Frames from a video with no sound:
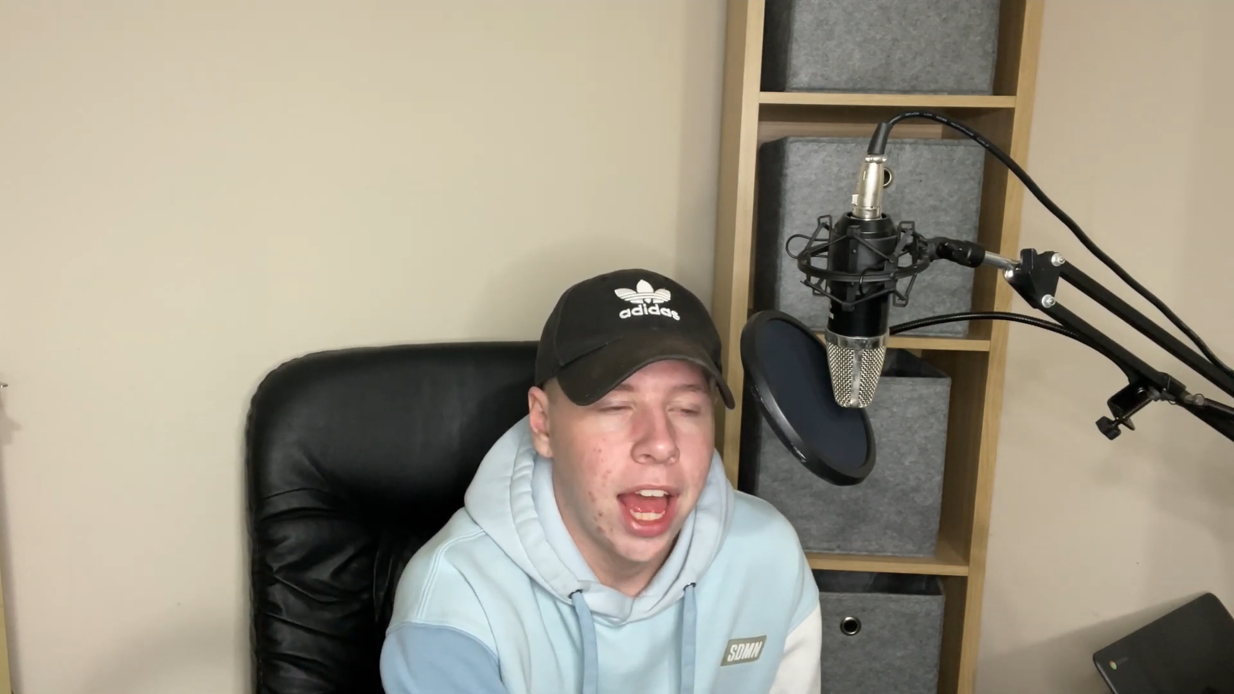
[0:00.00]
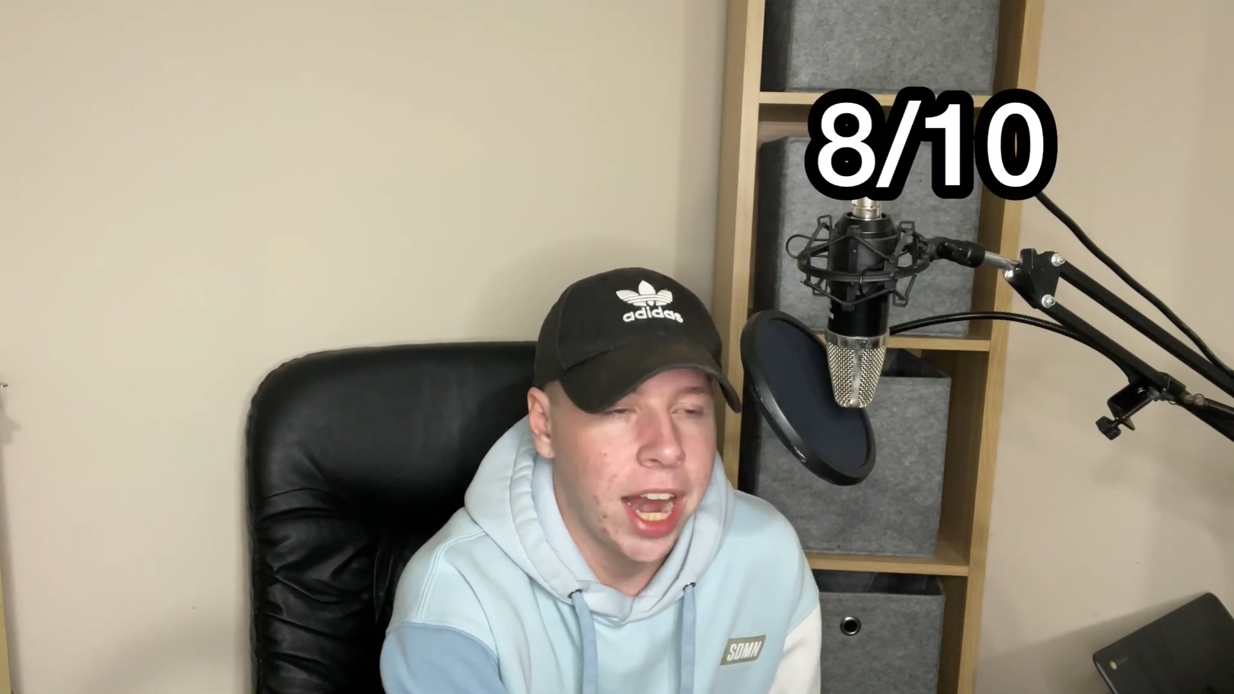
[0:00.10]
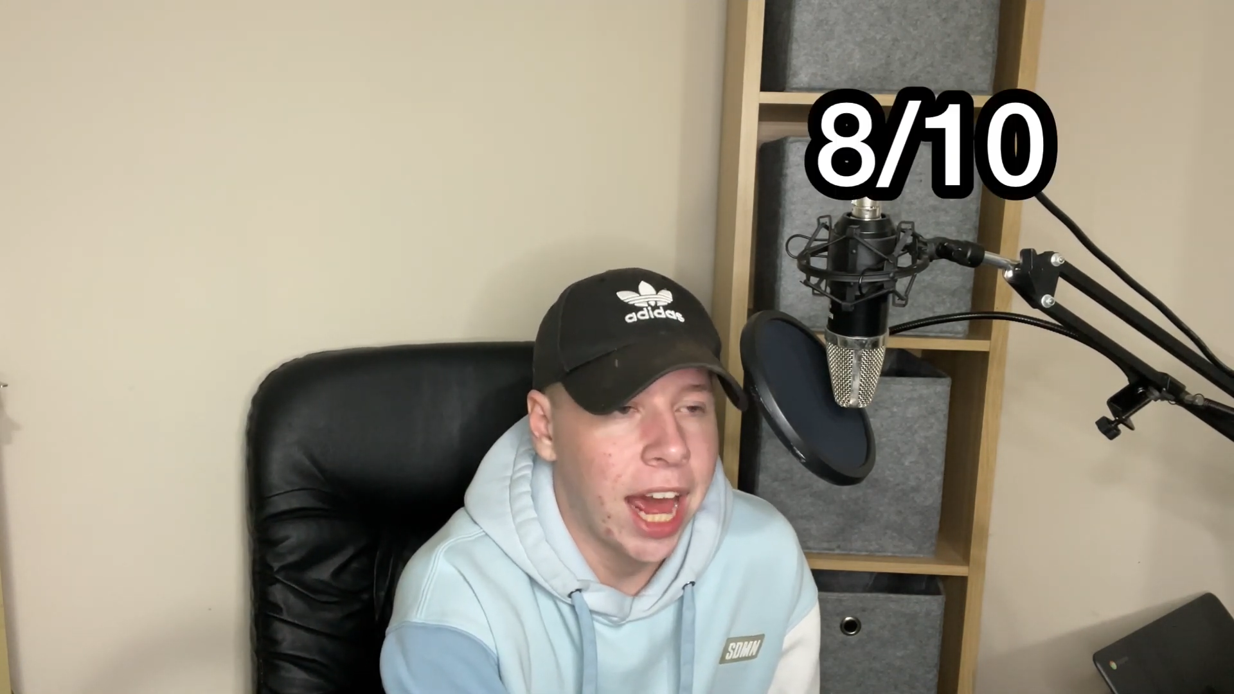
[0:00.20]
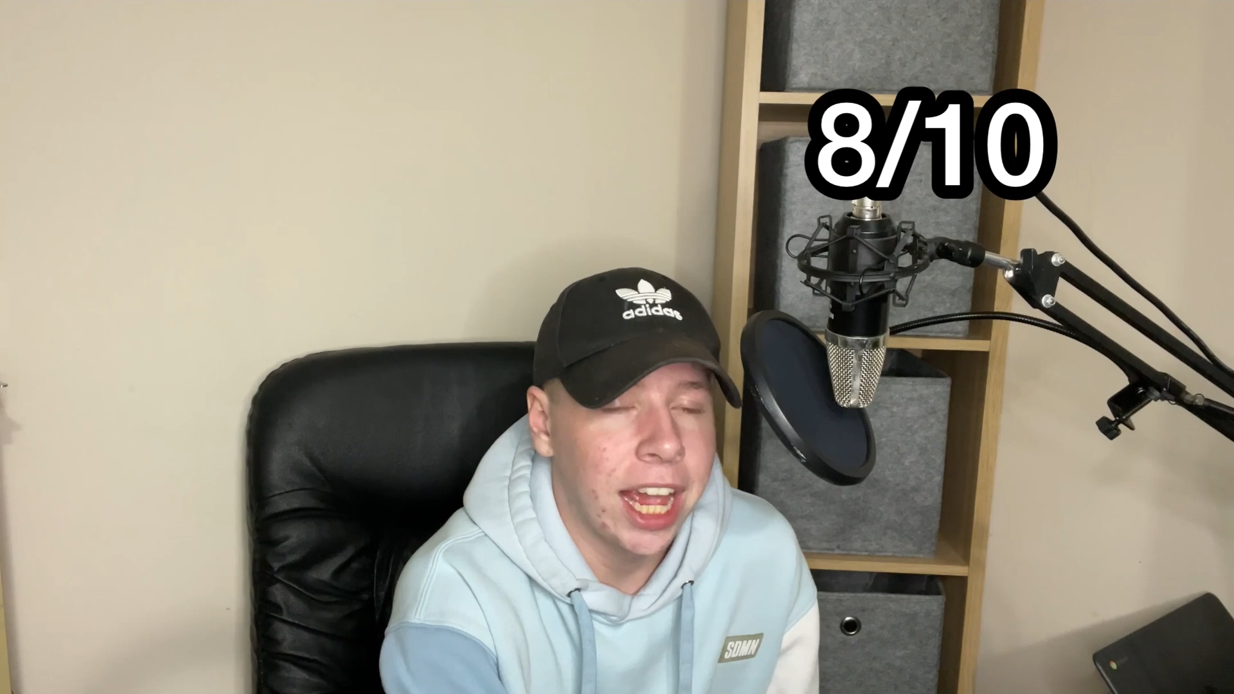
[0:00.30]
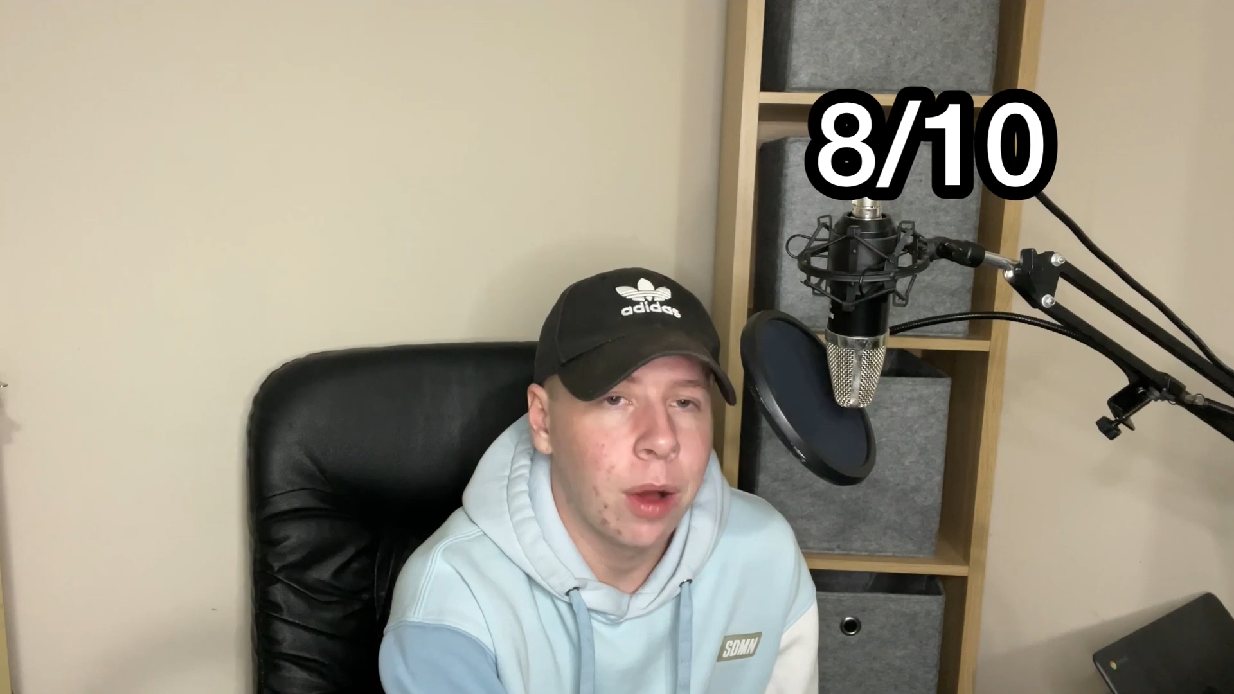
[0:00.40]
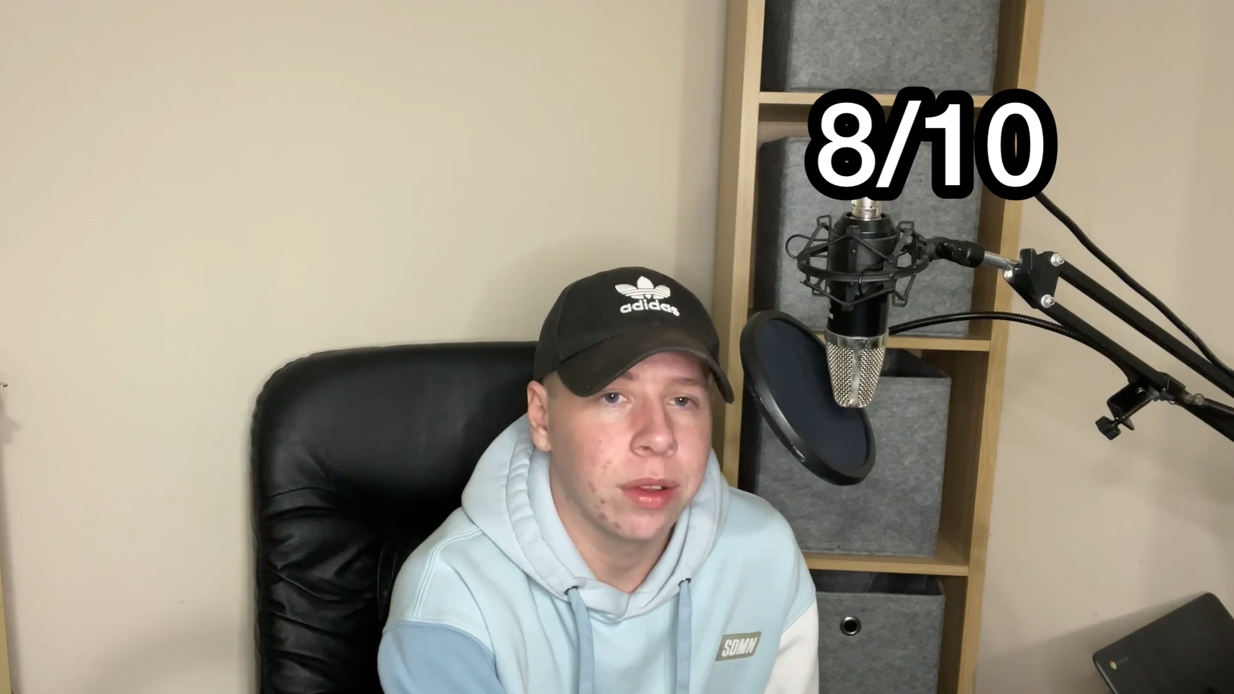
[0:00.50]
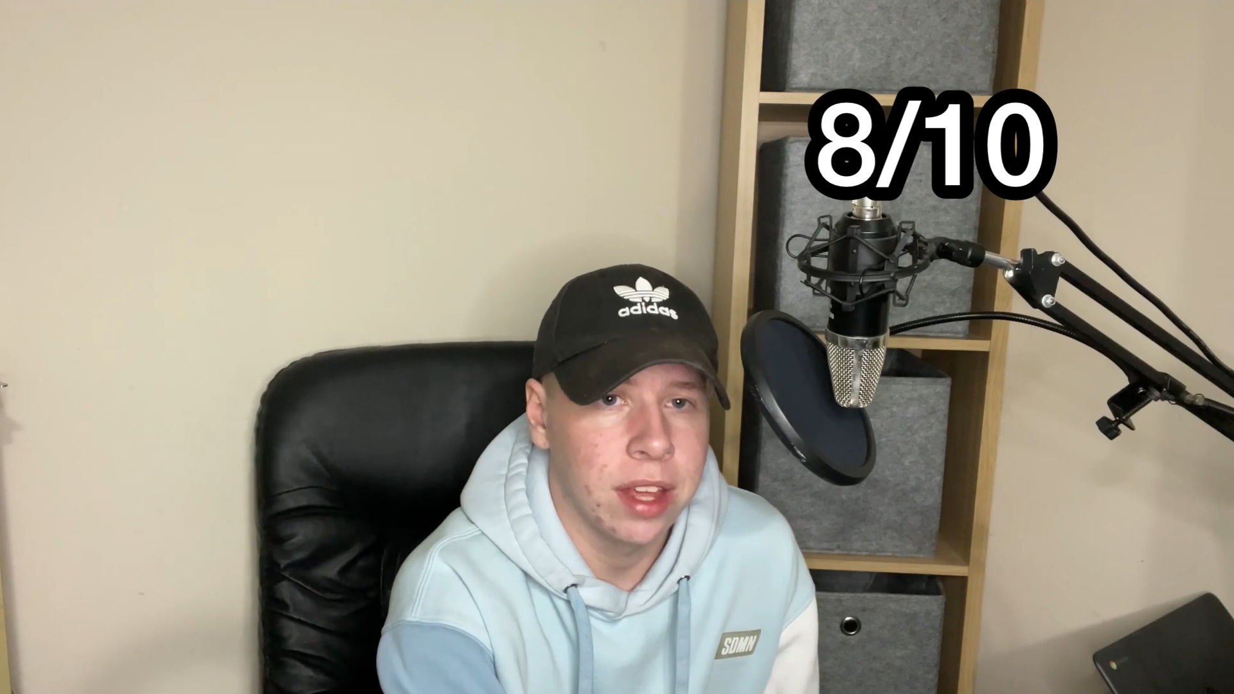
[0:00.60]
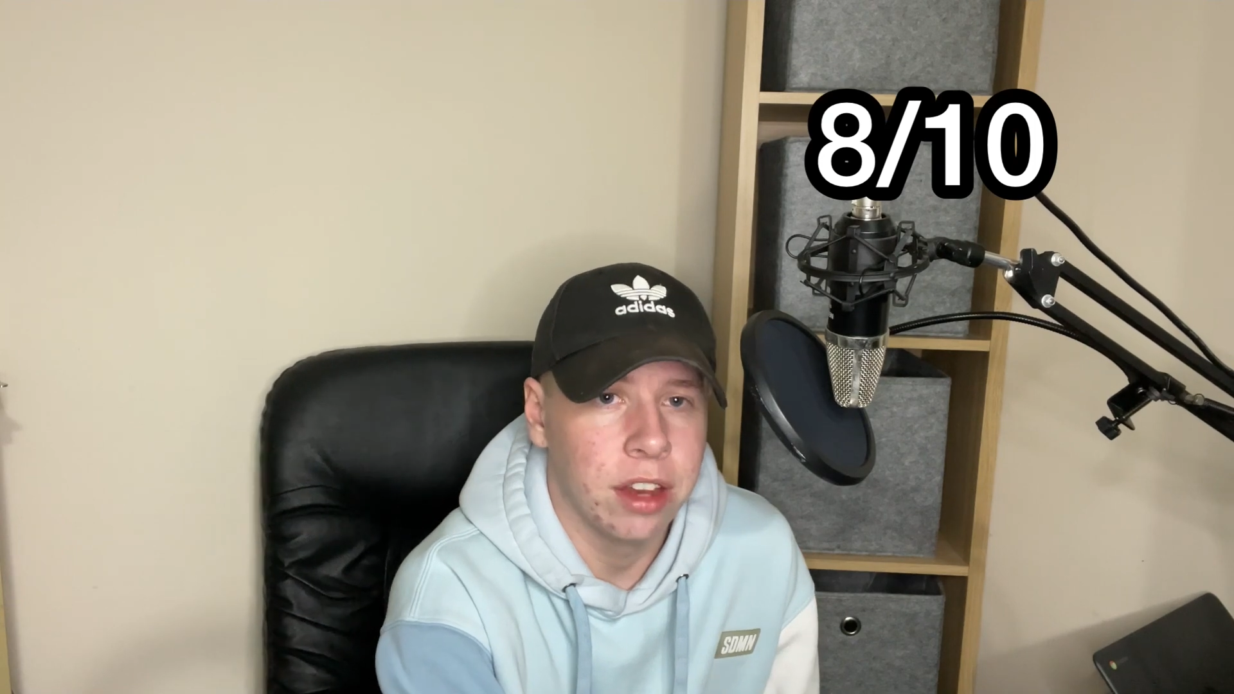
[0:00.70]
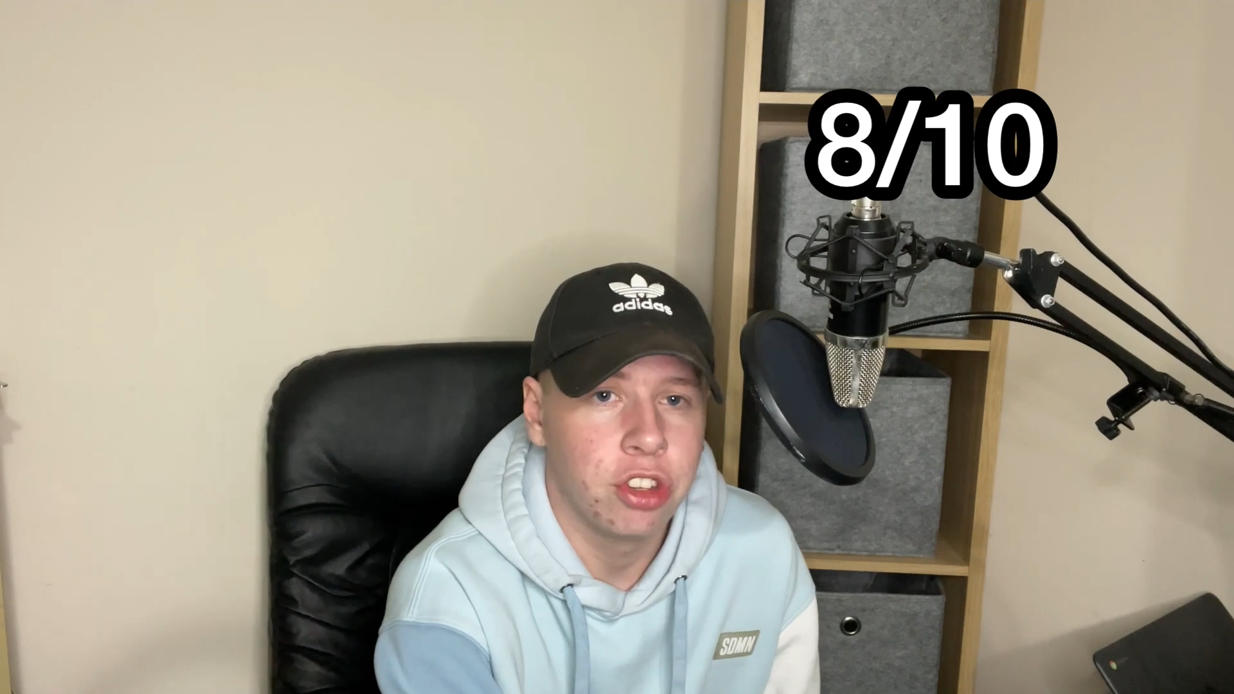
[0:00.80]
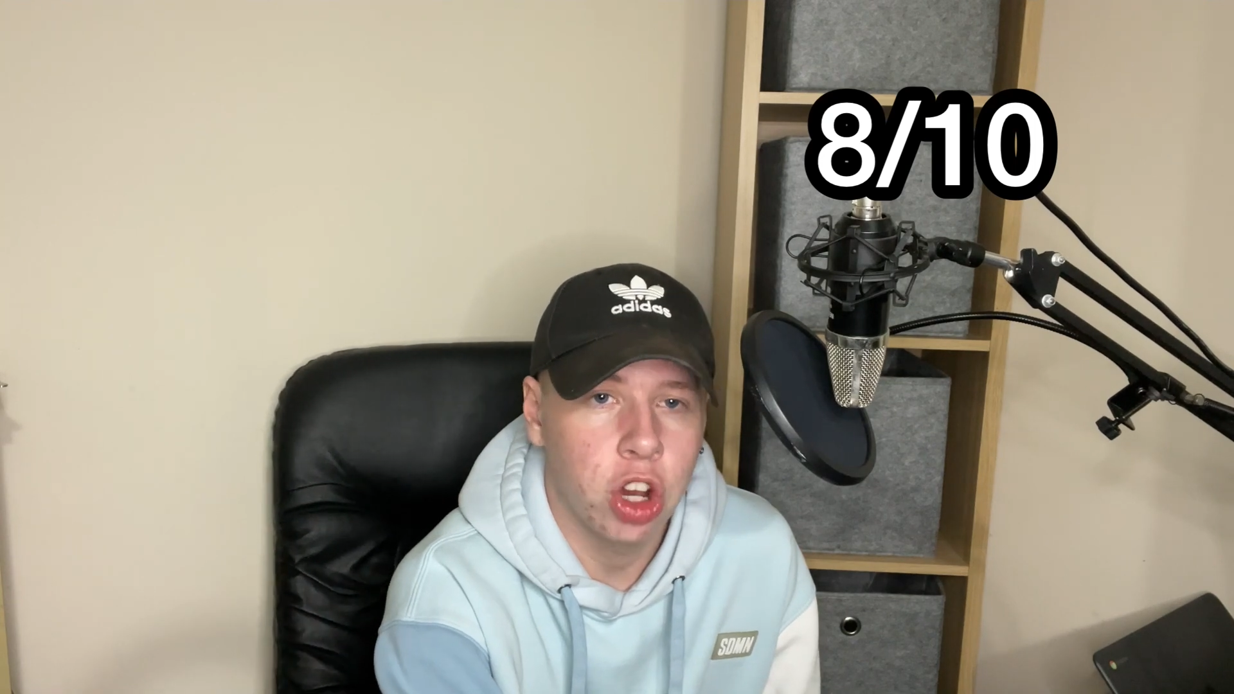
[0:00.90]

an 8 out of 10.